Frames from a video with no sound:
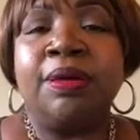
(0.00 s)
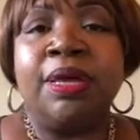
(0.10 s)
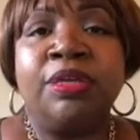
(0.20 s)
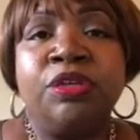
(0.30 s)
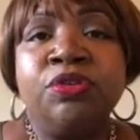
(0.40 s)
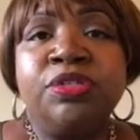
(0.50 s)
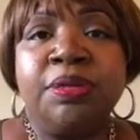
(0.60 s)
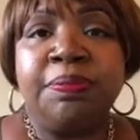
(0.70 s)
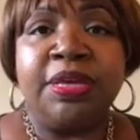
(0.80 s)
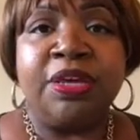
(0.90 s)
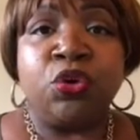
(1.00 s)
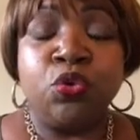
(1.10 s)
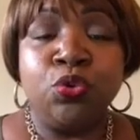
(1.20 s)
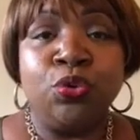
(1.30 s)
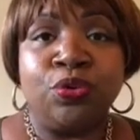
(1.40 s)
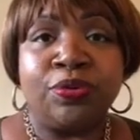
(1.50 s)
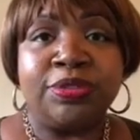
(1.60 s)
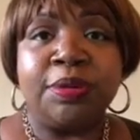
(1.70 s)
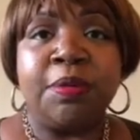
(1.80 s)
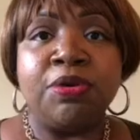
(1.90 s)
It used to be cool
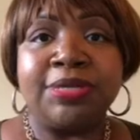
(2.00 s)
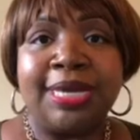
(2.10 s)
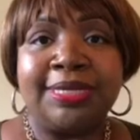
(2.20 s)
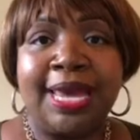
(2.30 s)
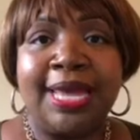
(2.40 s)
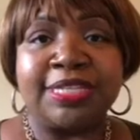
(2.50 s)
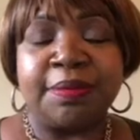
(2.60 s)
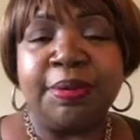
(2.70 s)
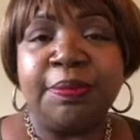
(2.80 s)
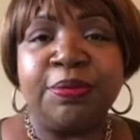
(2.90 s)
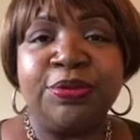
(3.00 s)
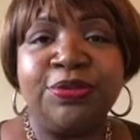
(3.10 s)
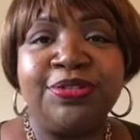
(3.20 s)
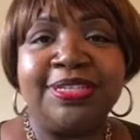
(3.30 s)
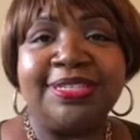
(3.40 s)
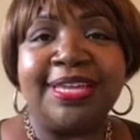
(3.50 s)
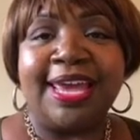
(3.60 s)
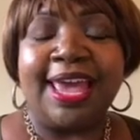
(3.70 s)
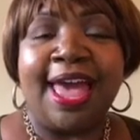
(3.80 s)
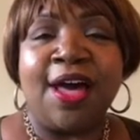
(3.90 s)
to multitask, and people used to
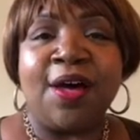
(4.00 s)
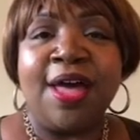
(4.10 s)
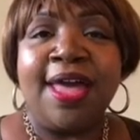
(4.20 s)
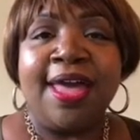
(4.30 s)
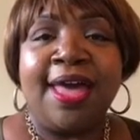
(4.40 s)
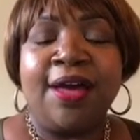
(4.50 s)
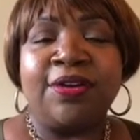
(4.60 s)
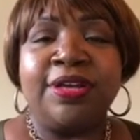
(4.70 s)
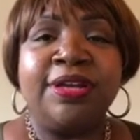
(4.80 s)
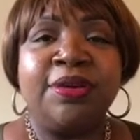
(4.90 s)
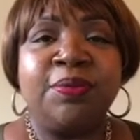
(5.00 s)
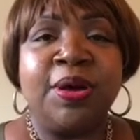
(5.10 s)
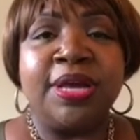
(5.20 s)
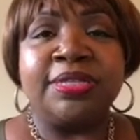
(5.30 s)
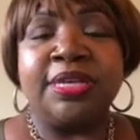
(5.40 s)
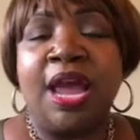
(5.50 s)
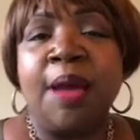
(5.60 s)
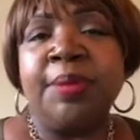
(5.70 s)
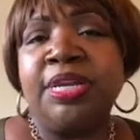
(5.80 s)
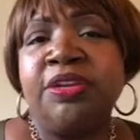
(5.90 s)
say how good it was and
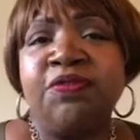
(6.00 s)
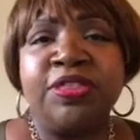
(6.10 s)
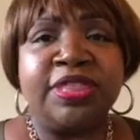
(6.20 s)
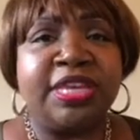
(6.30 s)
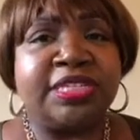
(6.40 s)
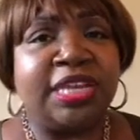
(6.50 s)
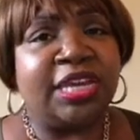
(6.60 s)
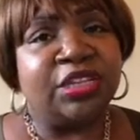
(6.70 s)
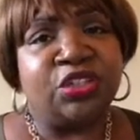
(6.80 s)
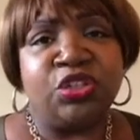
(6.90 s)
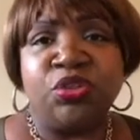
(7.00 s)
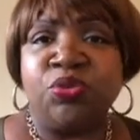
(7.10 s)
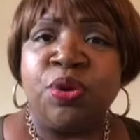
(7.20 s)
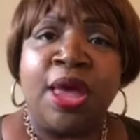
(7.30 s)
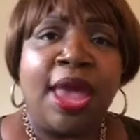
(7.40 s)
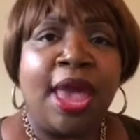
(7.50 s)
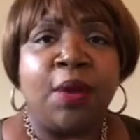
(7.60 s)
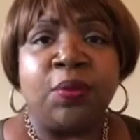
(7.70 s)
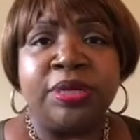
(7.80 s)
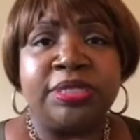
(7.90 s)
how many different things they could do
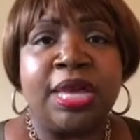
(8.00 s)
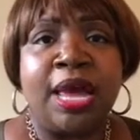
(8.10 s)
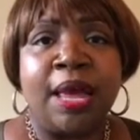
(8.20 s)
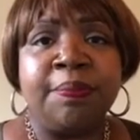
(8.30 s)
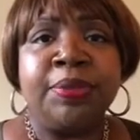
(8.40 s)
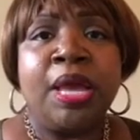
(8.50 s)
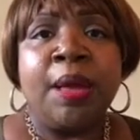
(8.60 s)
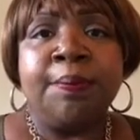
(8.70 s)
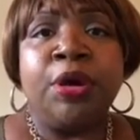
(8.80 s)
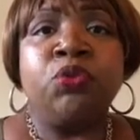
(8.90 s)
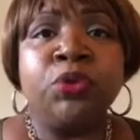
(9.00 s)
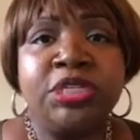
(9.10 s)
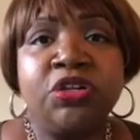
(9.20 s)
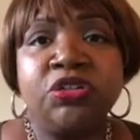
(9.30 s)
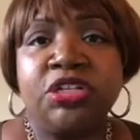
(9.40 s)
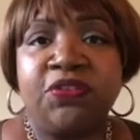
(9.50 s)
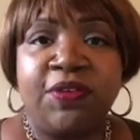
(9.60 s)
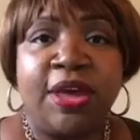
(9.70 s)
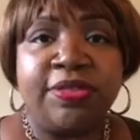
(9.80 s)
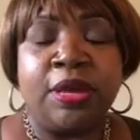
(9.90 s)
at one time. But research has
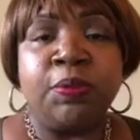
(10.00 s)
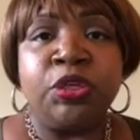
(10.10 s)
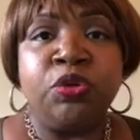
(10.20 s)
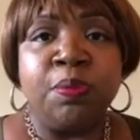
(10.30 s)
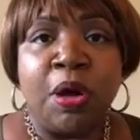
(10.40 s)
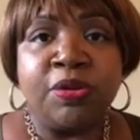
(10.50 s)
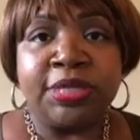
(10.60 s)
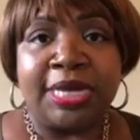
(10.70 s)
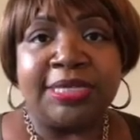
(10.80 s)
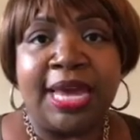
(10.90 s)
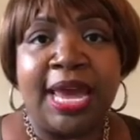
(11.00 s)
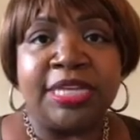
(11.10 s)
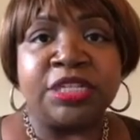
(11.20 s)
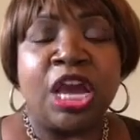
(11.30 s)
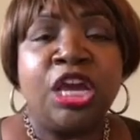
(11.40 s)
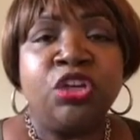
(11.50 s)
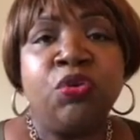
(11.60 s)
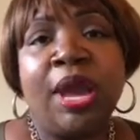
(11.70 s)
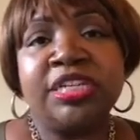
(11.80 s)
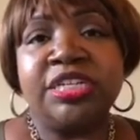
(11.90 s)
found that when you multitask,
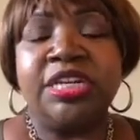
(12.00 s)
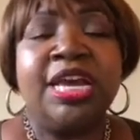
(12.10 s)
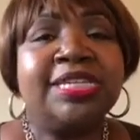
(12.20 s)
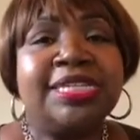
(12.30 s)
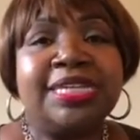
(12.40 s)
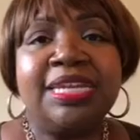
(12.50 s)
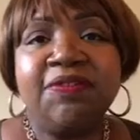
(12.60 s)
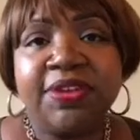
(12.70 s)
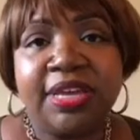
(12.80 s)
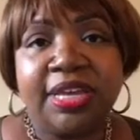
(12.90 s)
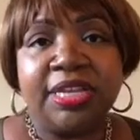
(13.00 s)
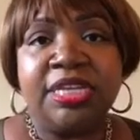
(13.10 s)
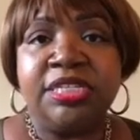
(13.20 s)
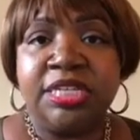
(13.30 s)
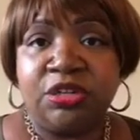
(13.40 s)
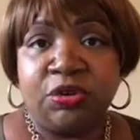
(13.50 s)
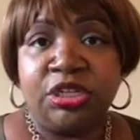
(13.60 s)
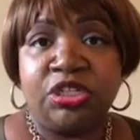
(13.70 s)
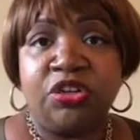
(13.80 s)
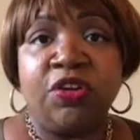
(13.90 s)
you actually significantly
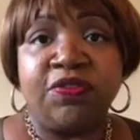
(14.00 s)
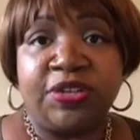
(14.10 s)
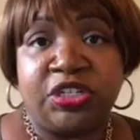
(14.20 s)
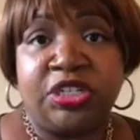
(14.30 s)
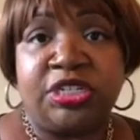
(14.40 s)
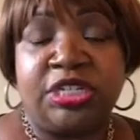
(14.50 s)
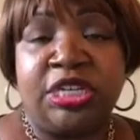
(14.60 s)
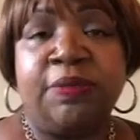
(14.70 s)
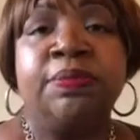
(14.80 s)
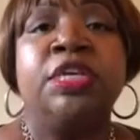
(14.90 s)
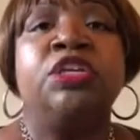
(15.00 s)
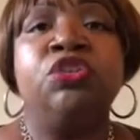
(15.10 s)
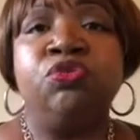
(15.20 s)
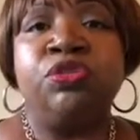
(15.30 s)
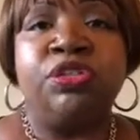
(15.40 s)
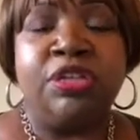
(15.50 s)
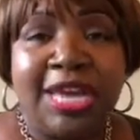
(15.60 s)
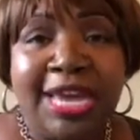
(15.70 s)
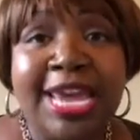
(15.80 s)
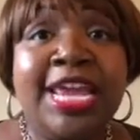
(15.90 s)
decrease your efficiency. You
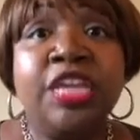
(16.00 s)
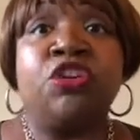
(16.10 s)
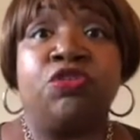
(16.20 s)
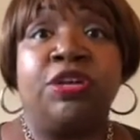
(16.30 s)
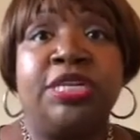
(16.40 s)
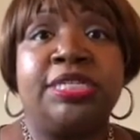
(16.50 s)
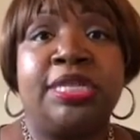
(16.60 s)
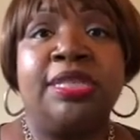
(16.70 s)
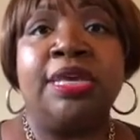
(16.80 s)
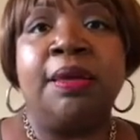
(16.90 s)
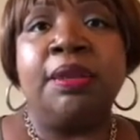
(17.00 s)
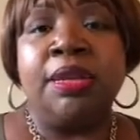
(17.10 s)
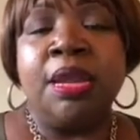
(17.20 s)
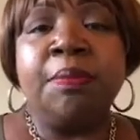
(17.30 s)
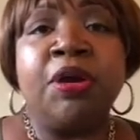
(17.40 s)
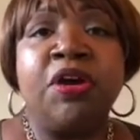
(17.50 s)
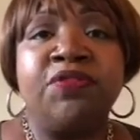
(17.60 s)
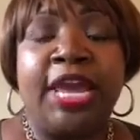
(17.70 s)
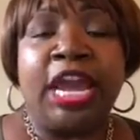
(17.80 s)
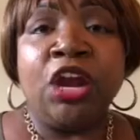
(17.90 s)
increase the number
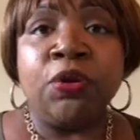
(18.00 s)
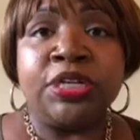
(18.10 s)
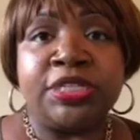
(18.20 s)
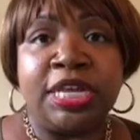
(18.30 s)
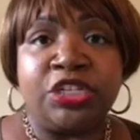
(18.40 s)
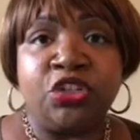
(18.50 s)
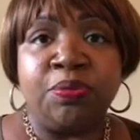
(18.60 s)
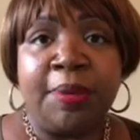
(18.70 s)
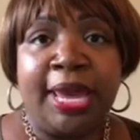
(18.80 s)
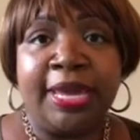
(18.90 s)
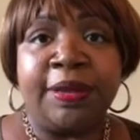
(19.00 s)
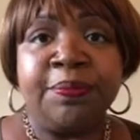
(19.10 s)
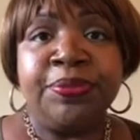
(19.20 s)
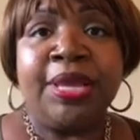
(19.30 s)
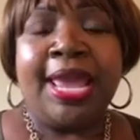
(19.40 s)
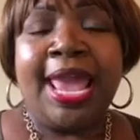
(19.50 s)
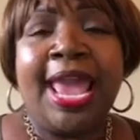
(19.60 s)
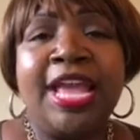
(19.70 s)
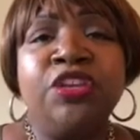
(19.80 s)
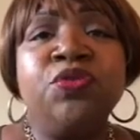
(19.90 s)
of errors that you make,
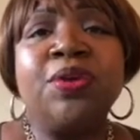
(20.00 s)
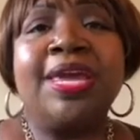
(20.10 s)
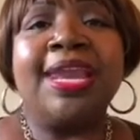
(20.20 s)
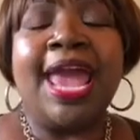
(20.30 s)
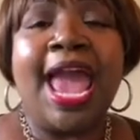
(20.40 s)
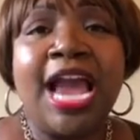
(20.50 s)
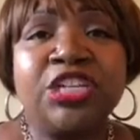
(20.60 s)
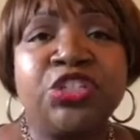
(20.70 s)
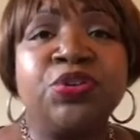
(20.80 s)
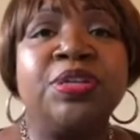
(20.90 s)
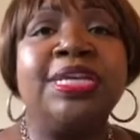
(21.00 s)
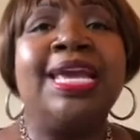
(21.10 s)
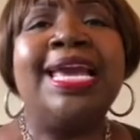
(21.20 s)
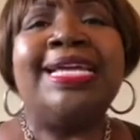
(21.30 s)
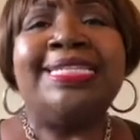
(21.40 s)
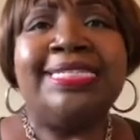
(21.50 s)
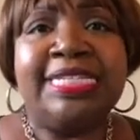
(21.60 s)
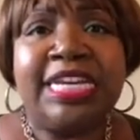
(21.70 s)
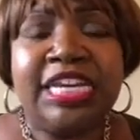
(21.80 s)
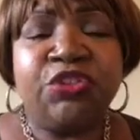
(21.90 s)
and you can actually
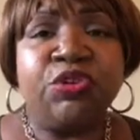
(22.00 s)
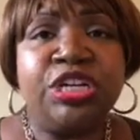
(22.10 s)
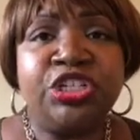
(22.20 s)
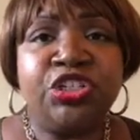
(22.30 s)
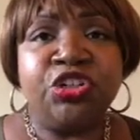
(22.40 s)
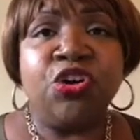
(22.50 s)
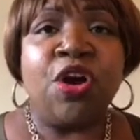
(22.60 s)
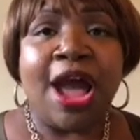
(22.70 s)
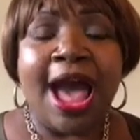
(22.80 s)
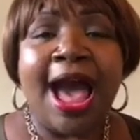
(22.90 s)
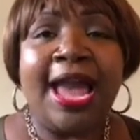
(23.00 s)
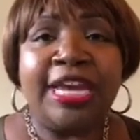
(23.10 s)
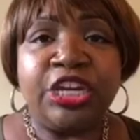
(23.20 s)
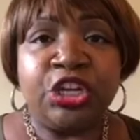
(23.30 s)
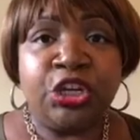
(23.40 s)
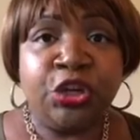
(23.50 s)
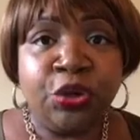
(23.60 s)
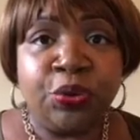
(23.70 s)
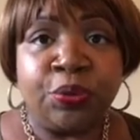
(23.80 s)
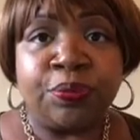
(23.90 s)
decrease your
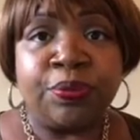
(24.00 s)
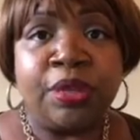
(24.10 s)
IQ.